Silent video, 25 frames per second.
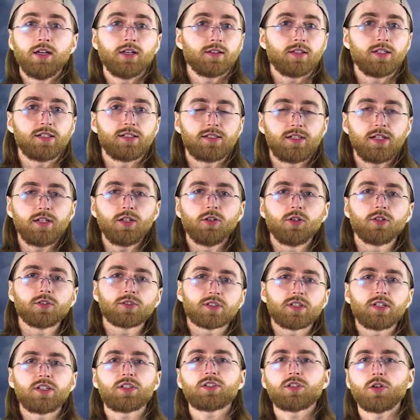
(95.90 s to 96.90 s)
These
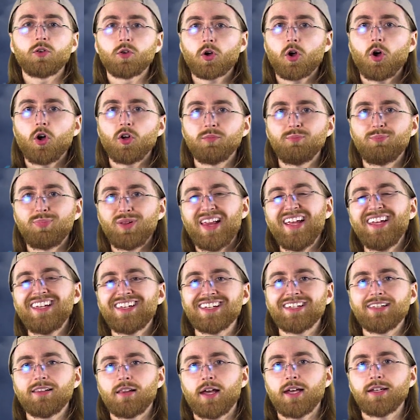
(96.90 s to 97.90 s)
deals, these so-called
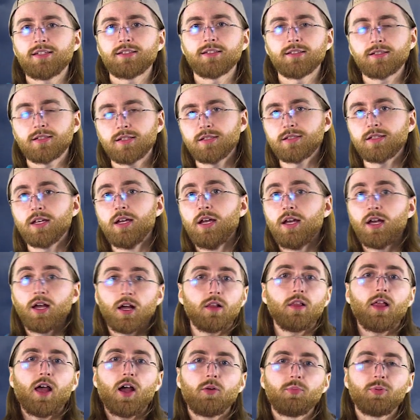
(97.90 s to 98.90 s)
blanket licenses,
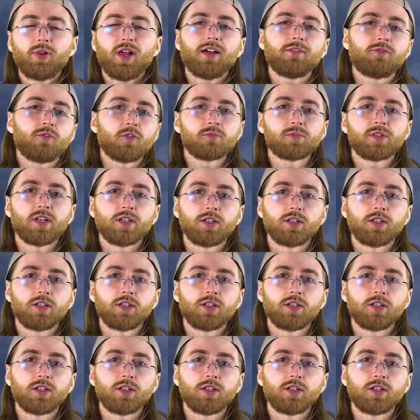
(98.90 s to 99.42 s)
allow platforms